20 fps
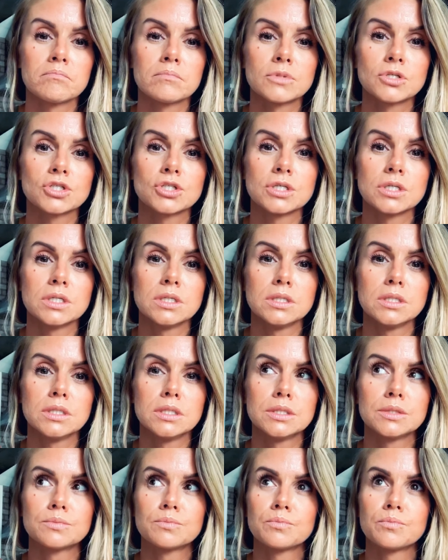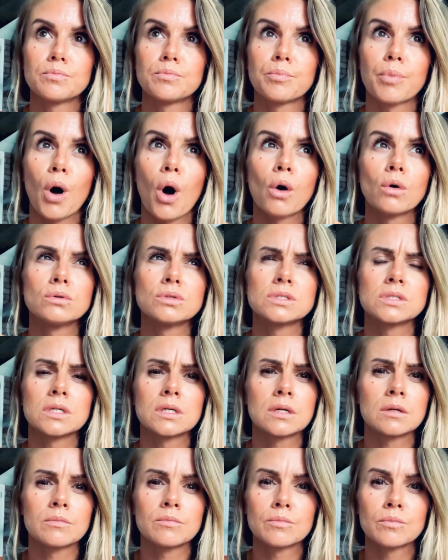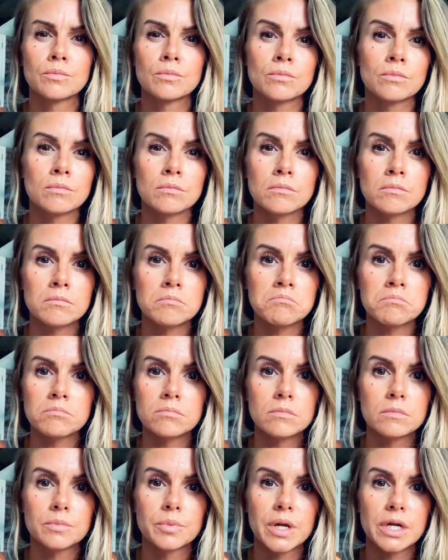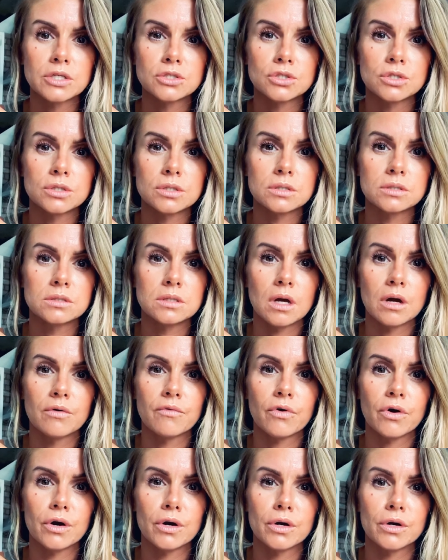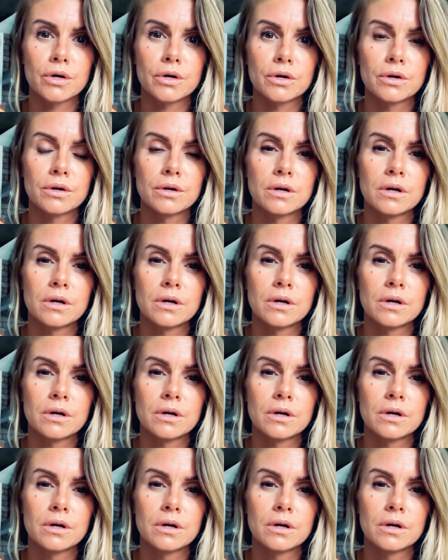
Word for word: she's posting pictures of her